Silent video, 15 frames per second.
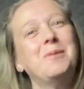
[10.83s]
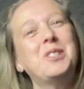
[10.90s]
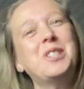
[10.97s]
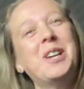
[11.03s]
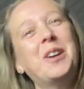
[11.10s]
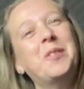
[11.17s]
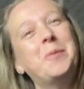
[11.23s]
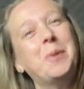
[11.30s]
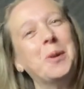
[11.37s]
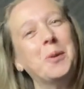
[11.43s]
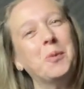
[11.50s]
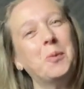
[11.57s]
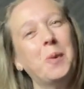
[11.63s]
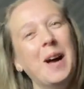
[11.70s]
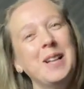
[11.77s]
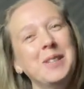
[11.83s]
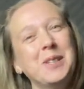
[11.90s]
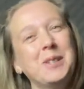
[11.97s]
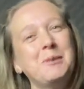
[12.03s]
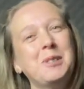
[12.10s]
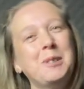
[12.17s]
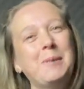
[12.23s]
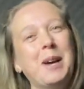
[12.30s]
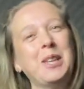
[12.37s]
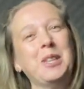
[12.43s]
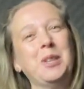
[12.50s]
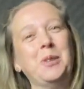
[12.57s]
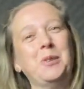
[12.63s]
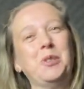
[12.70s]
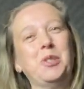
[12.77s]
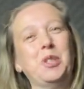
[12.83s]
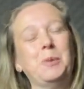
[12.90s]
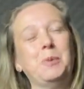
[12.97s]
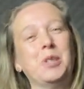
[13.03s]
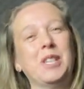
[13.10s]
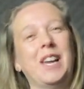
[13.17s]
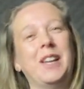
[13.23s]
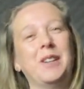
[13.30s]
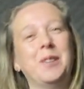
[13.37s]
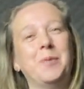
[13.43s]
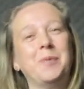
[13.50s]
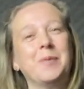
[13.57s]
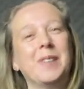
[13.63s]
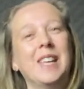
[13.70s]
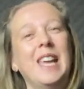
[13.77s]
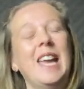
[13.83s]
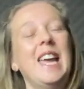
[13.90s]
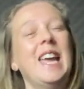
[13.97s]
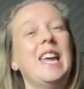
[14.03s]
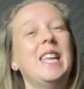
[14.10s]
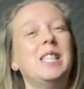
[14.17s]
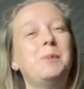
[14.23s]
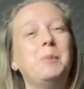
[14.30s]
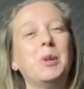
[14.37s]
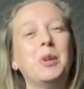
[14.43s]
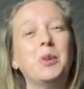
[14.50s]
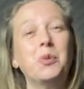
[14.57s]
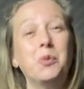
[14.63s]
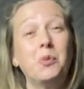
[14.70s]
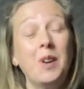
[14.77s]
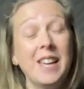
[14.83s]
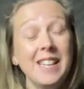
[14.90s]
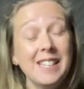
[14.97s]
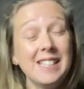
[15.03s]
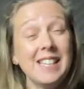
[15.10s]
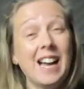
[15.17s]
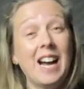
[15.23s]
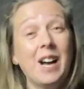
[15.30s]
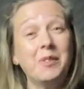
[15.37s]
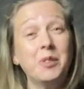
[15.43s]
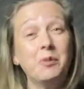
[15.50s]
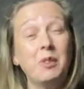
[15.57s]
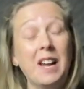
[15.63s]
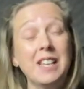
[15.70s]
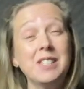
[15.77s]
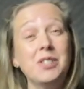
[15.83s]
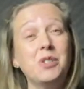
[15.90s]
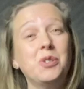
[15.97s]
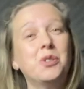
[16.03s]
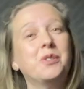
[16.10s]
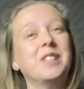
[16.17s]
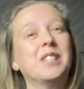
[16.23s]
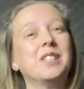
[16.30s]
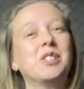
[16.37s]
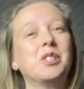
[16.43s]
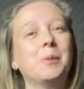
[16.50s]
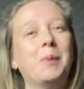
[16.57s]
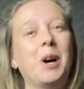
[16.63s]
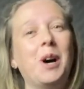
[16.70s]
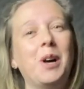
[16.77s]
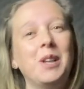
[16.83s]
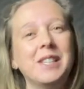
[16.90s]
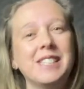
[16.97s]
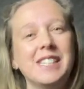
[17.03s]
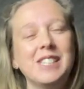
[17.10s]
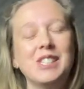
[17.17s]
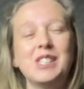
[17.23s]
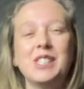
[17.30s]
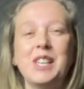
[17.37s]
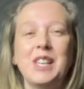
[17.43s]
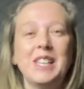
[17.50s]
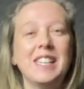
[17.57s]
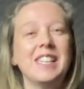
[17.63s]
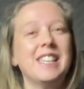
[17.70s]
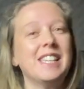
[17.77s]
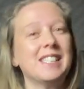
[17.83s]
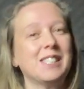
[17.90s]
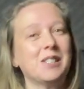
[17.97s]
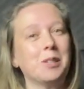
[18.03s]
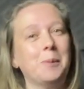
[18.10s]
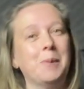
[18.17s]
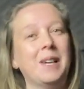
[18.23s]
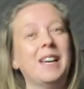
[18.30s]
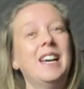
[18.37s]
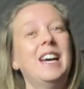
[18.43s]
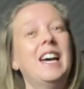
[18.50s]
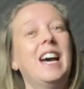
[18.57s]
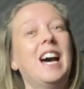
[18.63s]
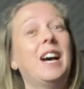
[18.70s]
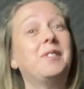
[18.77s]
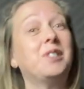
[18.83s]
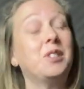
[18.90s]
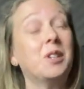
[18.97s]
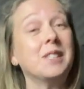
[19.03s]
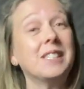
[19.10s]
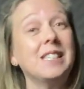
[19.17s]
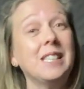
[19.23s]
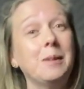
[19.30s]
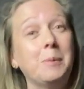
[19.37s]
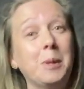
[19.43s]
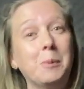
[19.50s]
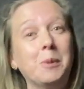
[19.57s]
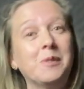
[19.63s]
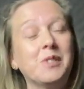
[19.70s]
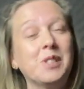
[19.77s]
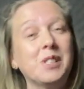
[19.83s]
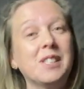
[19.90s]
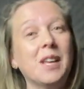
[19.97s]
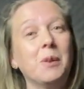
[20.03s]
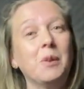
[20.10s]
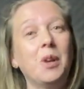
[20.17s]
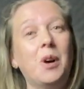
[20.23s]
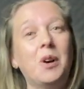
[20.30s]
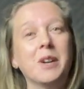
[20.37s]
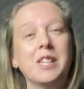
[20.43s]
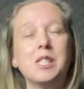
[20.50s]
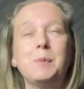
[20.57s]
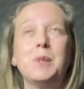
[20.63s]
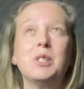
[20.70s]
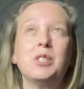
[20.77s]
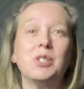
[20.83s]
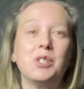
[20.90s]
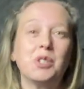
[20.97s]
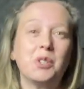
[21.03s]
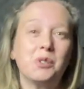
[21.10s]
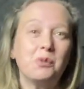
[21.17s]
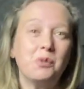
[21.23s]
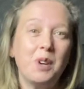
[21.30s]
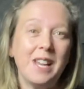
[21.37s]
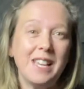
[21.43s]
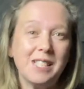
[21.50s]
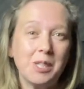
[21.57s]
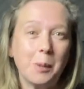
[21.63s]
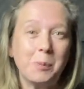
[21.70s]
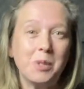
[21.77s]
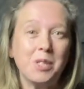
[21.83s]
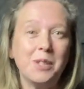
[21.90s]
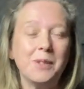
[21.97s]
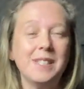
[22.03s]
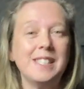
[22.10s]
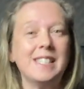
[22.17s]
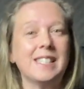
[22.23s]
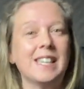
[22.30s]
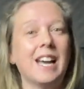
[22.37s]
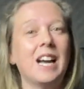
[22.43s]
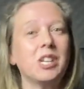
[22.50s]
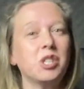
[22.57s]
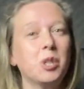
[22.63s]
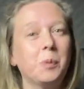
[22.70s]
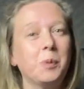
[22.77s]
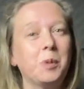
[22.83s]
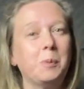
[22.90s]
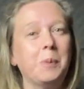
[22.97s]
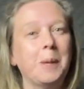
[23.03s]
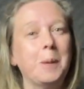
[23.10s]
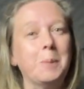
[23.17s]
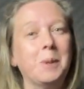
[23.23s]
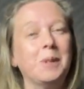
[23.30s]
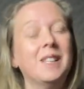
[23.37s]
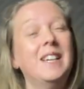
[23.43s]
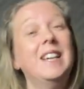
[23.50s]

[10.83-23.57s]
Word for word: Sharon Bill. Welcome to my YouTube channel. It's been great to have a rest during the summer holiday, certainly this summer, after not seeing people for so long. It's been such a great opportunity to catch up with people,